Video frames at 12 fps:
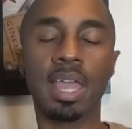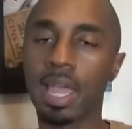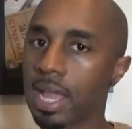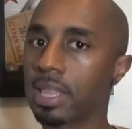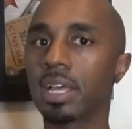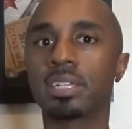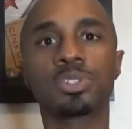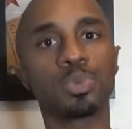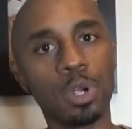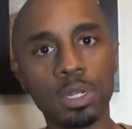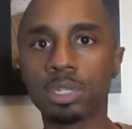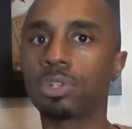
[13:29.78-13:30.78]
let's
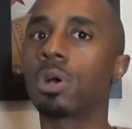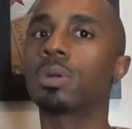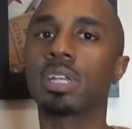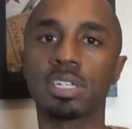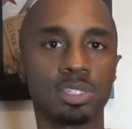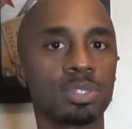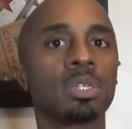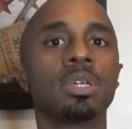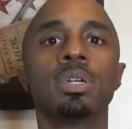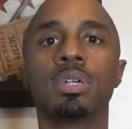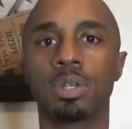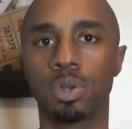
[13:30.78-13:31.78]
work, you know, let's
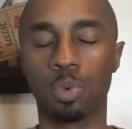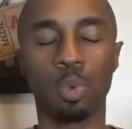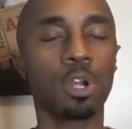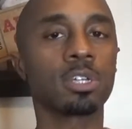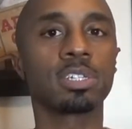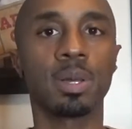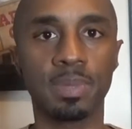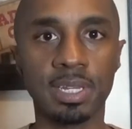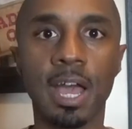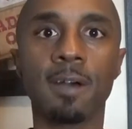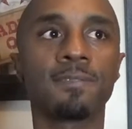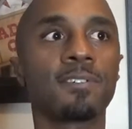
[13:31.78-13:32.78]
work
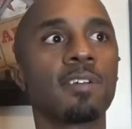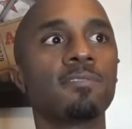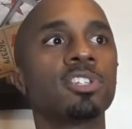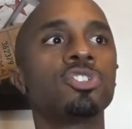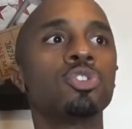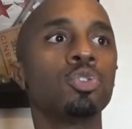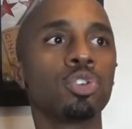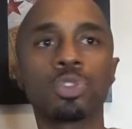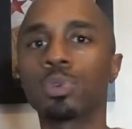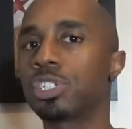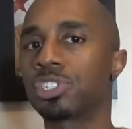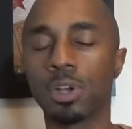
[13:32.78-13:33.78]
something out. For every two or
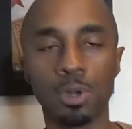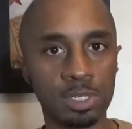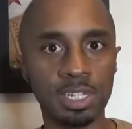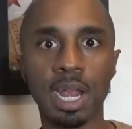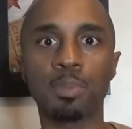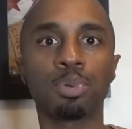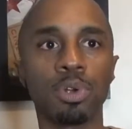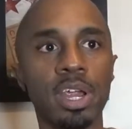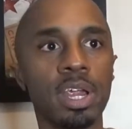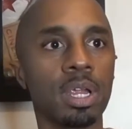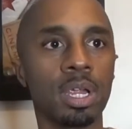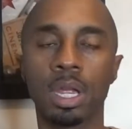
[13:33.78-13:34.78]
three shows that I
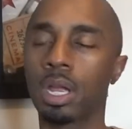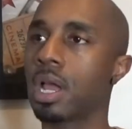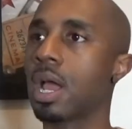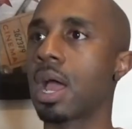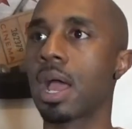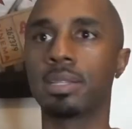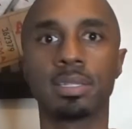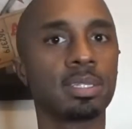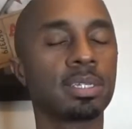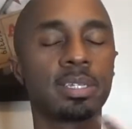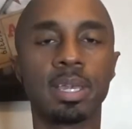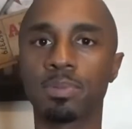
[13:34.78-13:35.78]
bring,
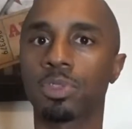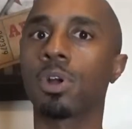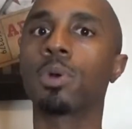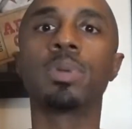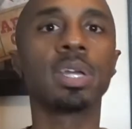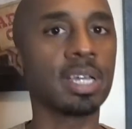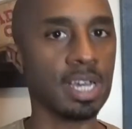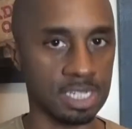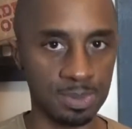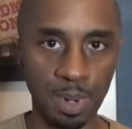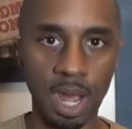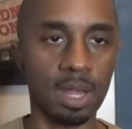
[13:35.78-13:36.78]
throw me a
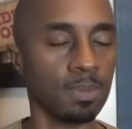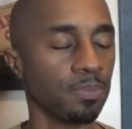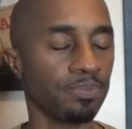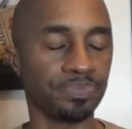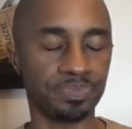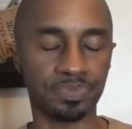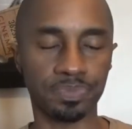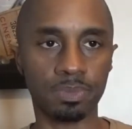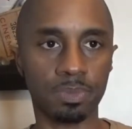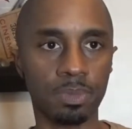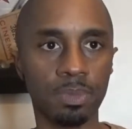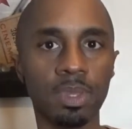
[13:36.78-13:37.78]
guest spot.
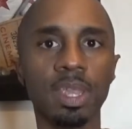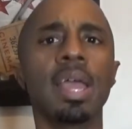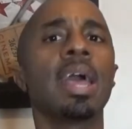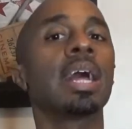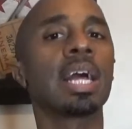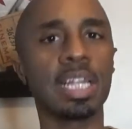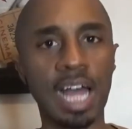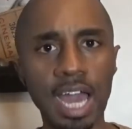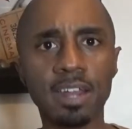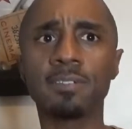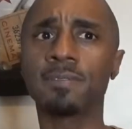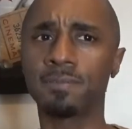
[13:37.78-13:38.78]
A lot
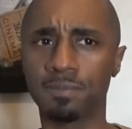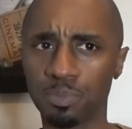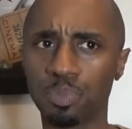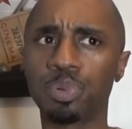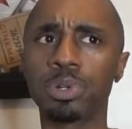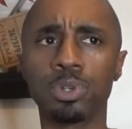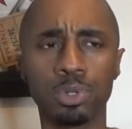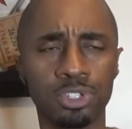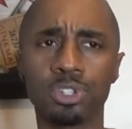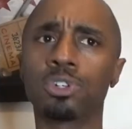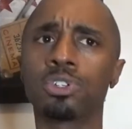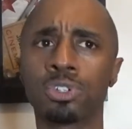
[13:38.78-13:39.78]
of
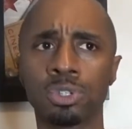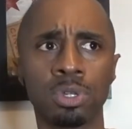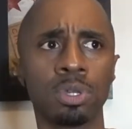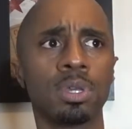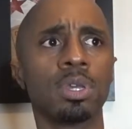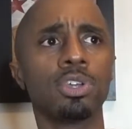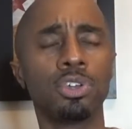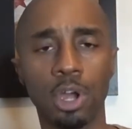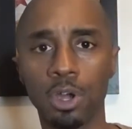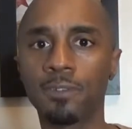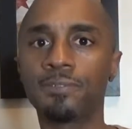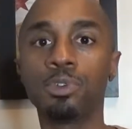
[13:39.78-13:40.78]
producers, you
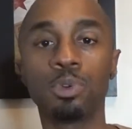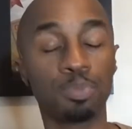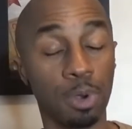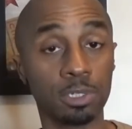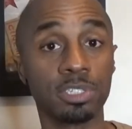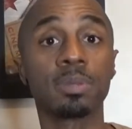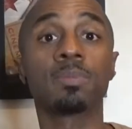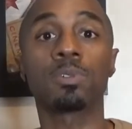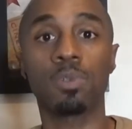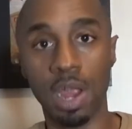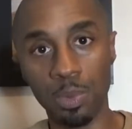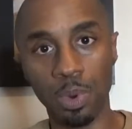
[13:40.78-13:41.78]
know, if you approach them the
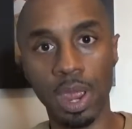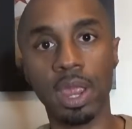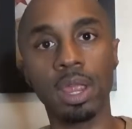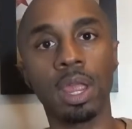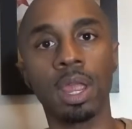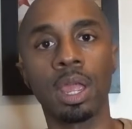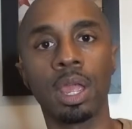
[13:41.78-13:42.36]
right way,